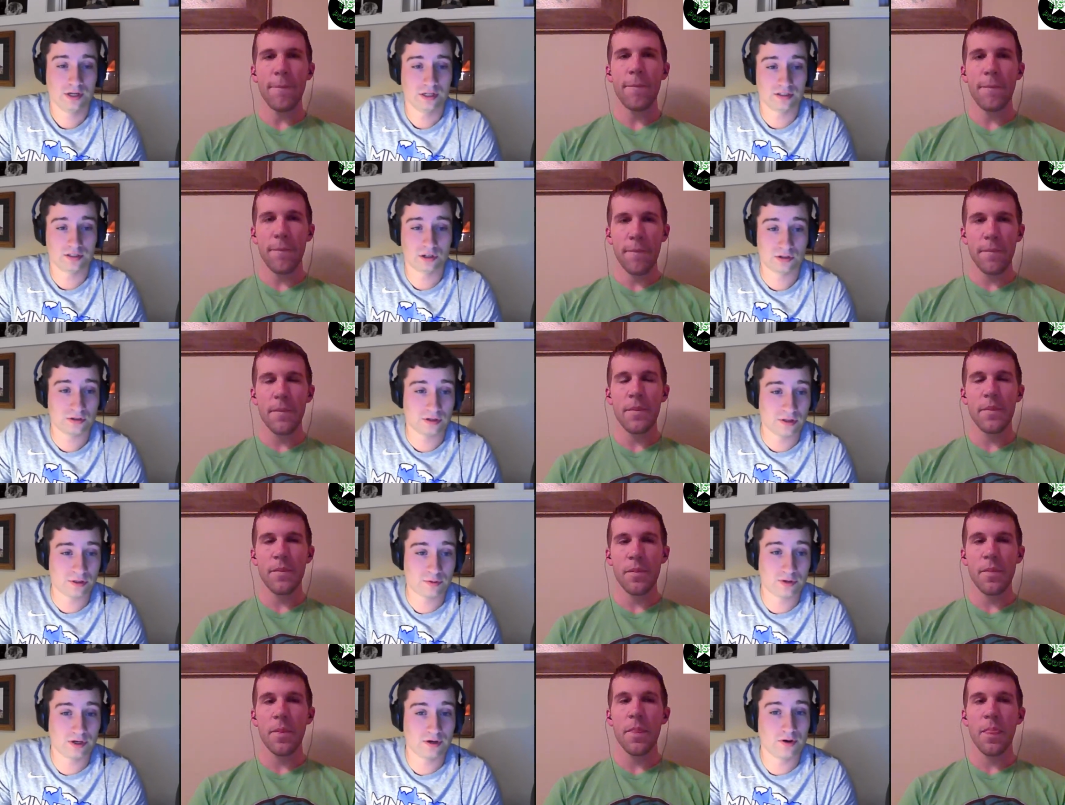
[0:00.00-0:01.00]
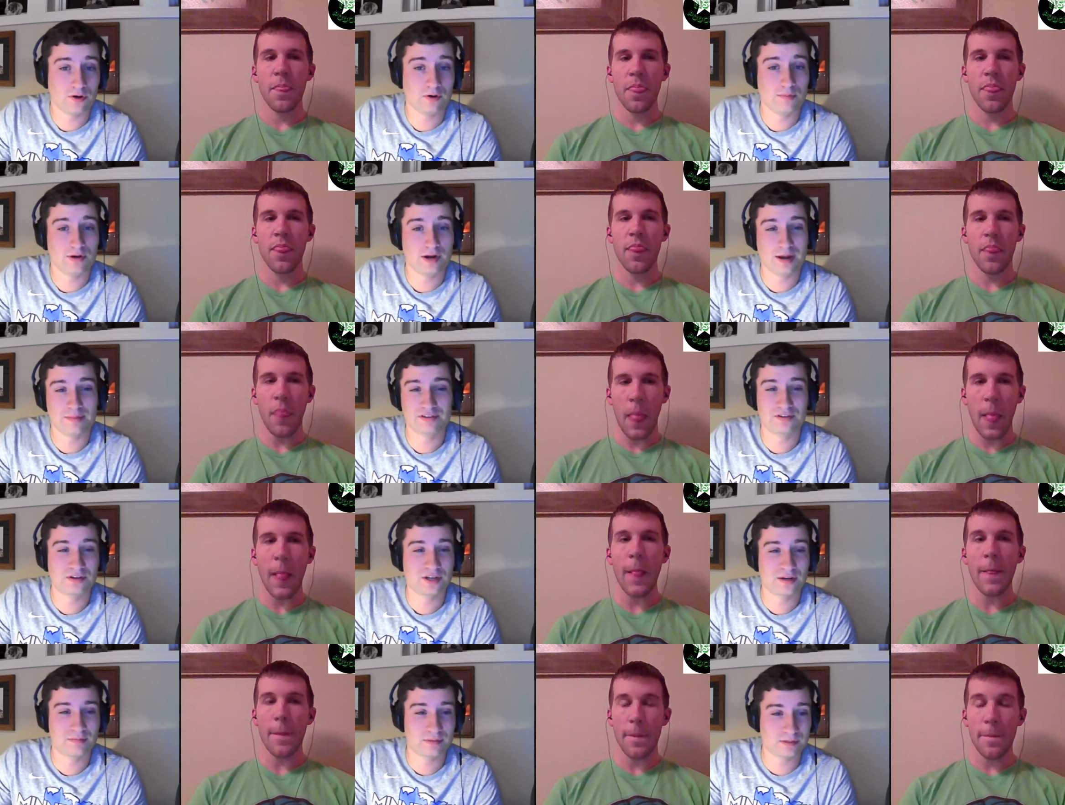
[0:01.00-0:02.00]
Speaker 1: is currently three and zero. Oh, but I'm still
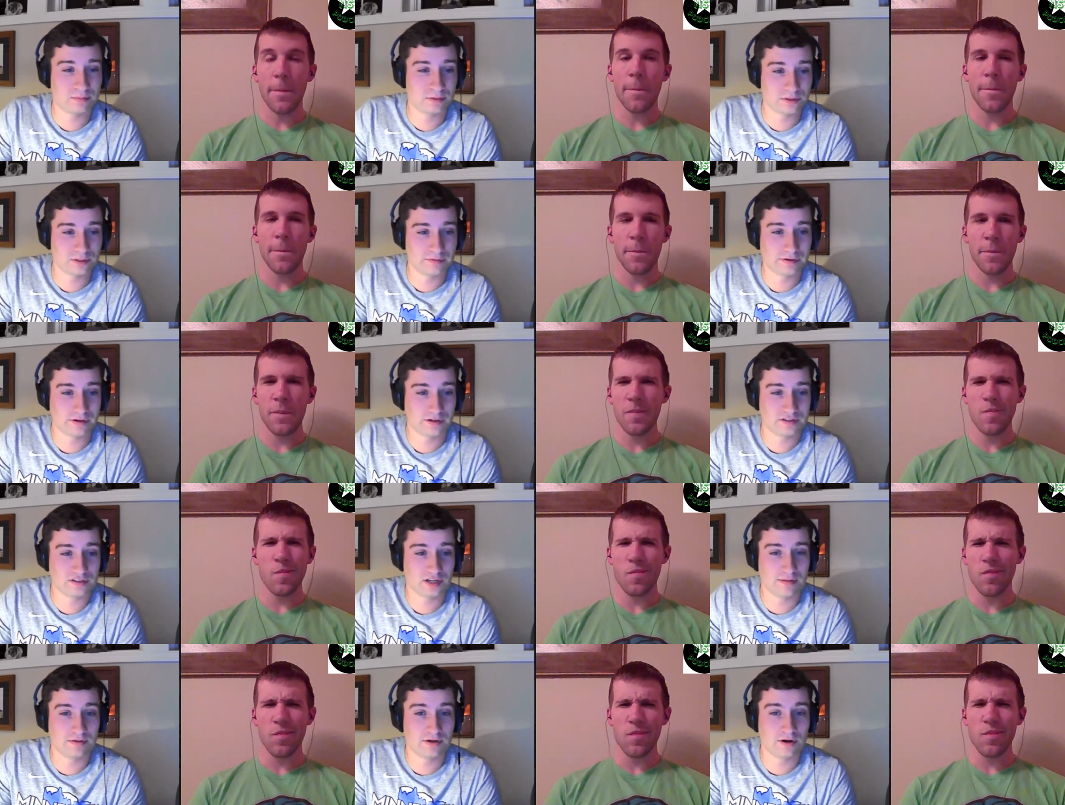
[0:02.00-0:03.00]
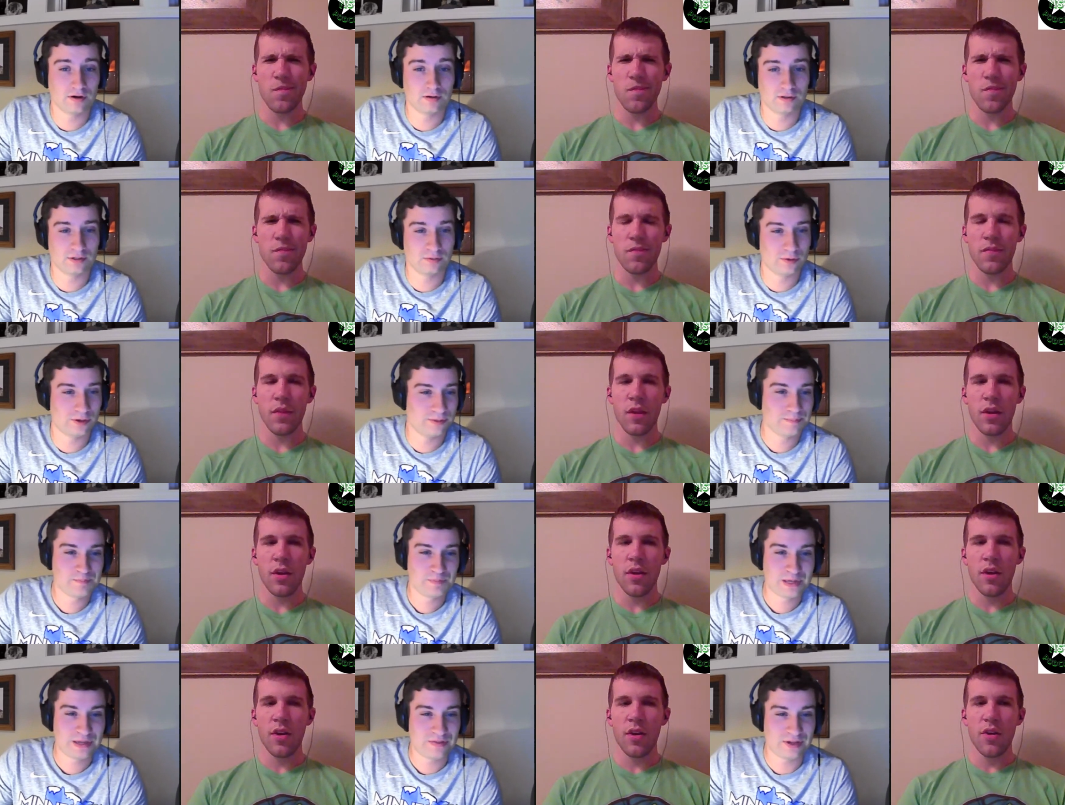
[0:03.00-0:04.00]
not a big believer in Sam Darnold and what
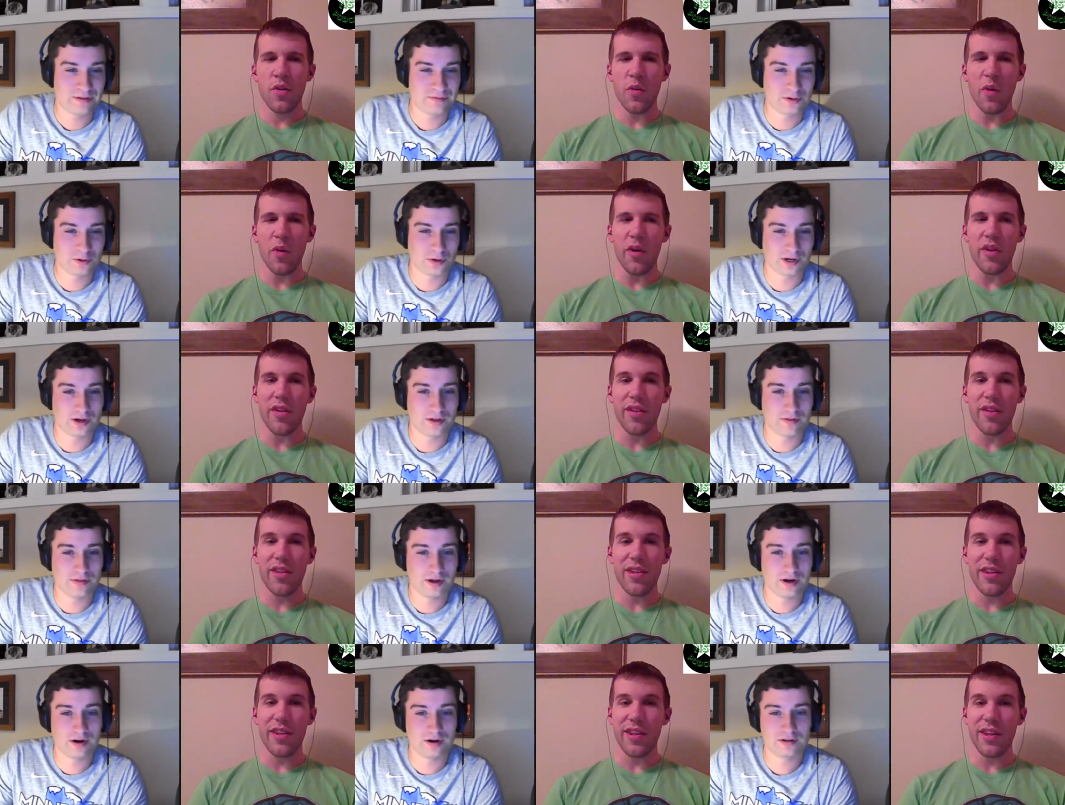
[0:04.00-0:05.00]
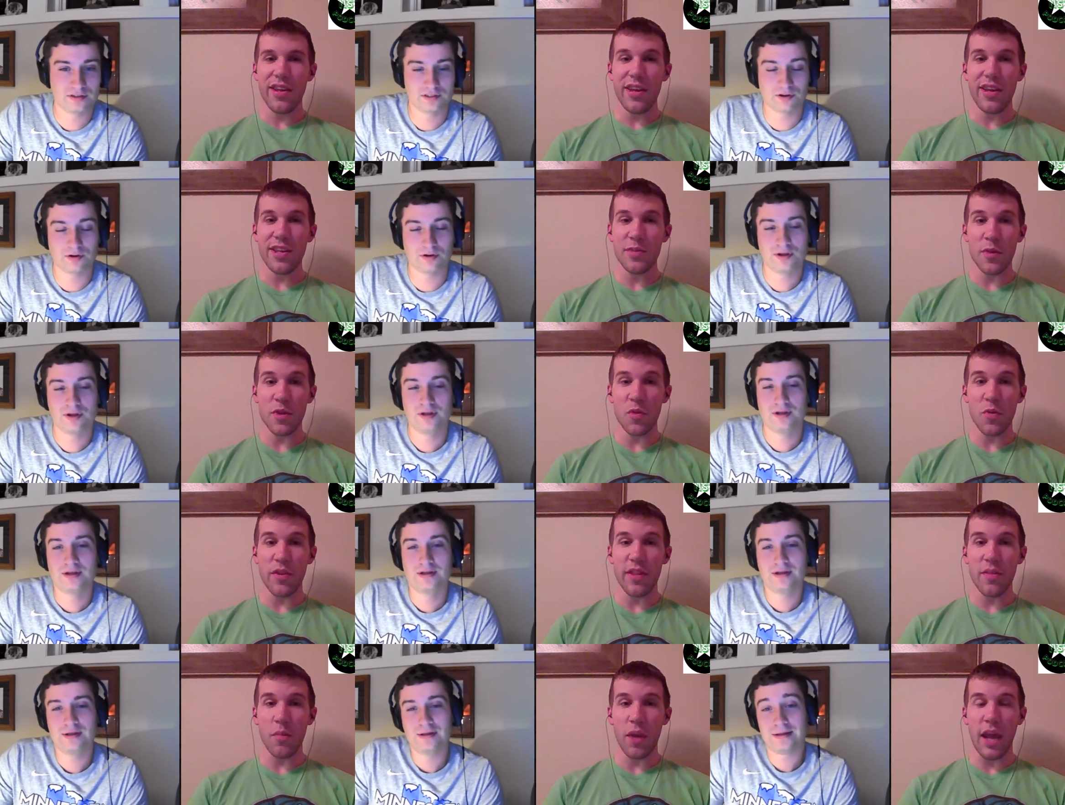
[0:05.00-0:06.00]
they have well, going on there. So especially when
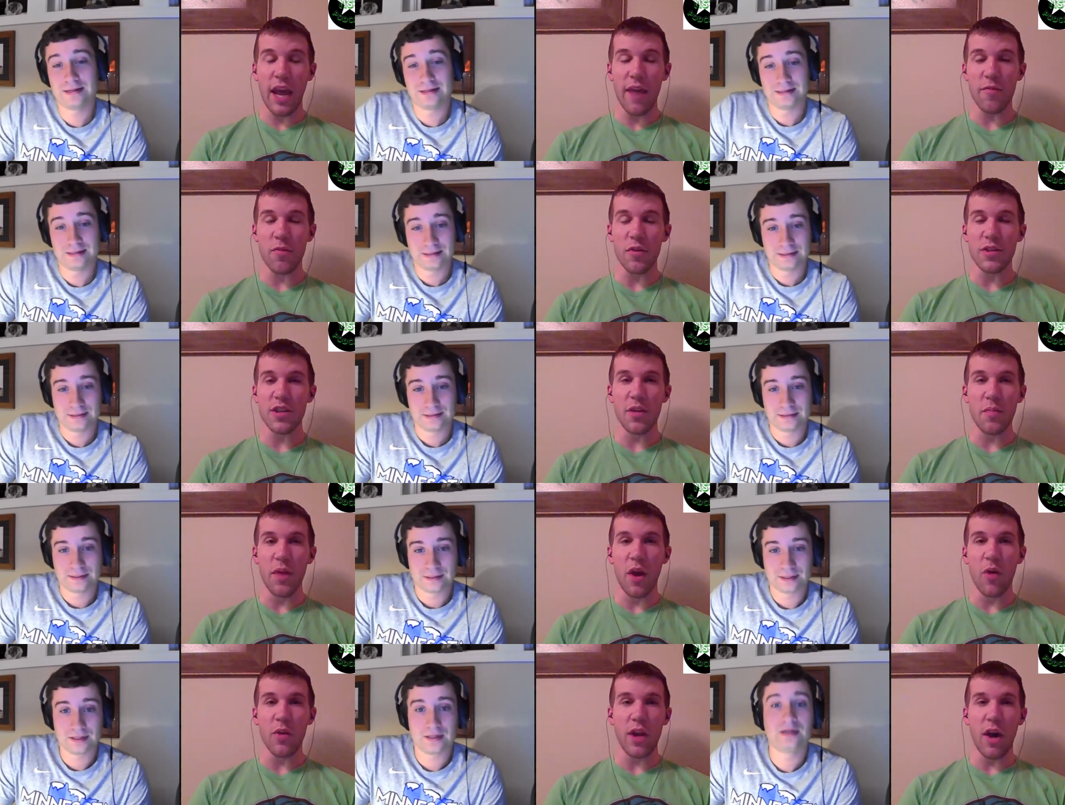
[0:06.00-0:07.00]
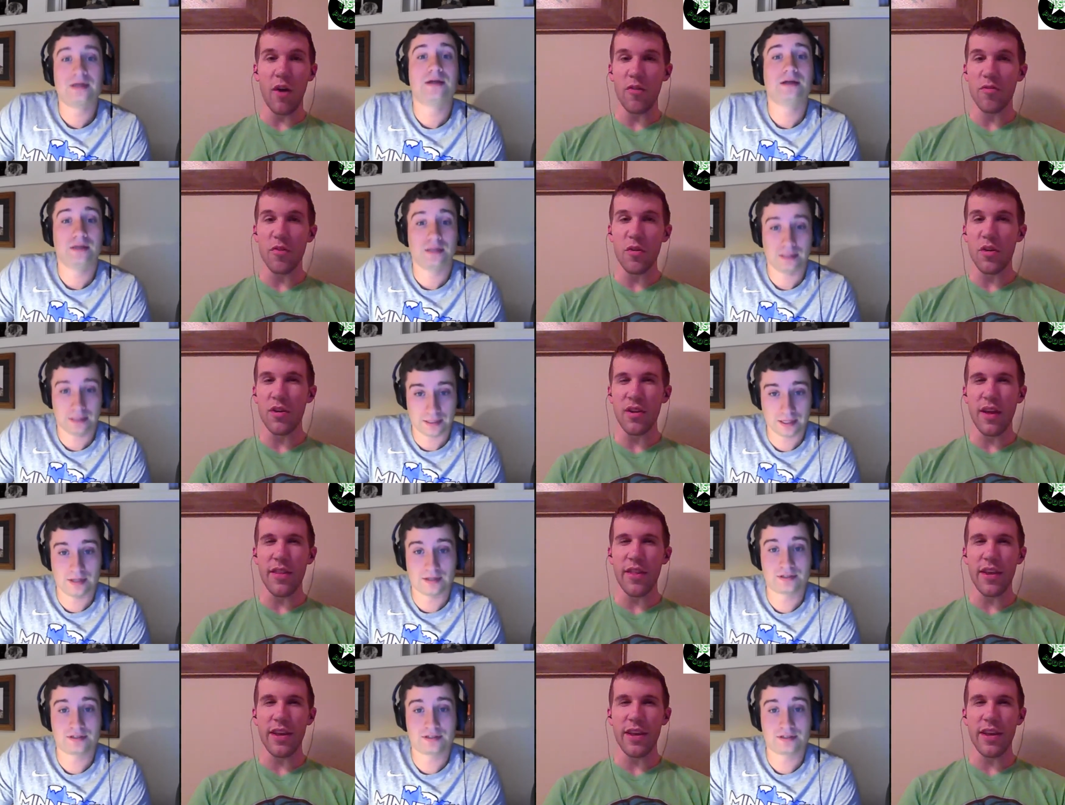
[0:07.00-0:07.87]
Speaker 2: McCaffrey is going to be out now for yes. I